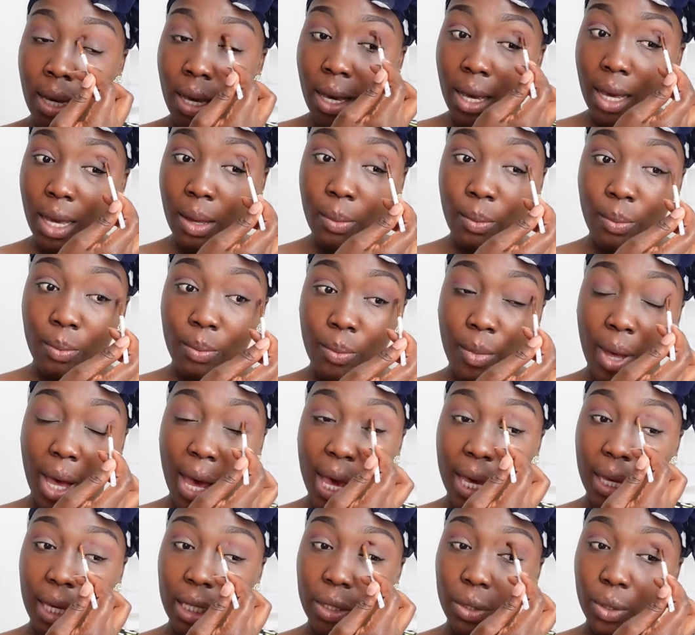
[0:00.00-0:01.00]
um,
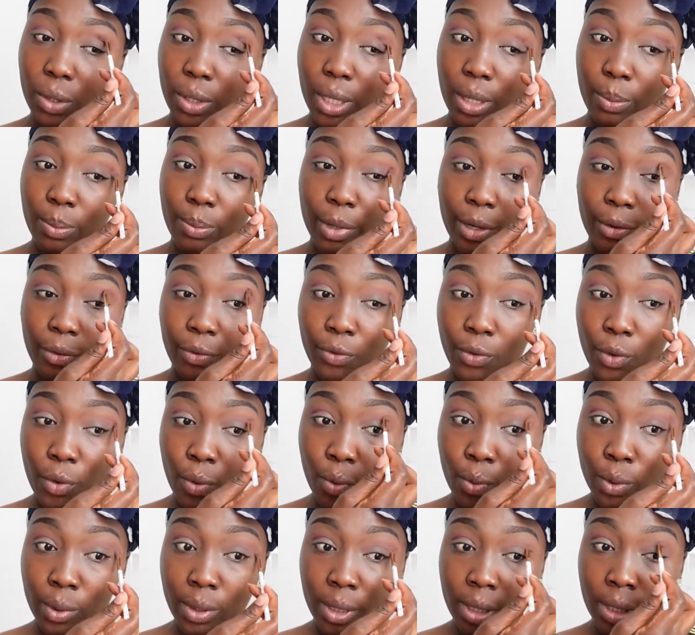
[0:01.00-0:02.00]
I took up my
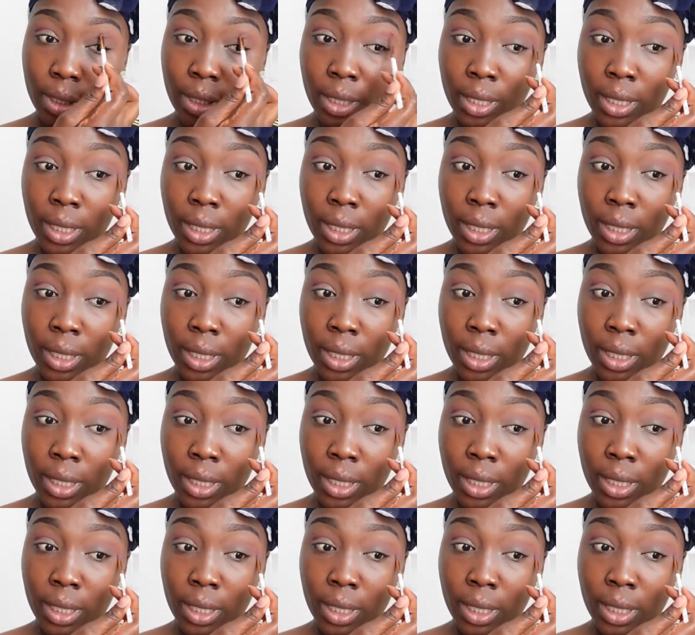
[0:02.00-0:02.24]
phone.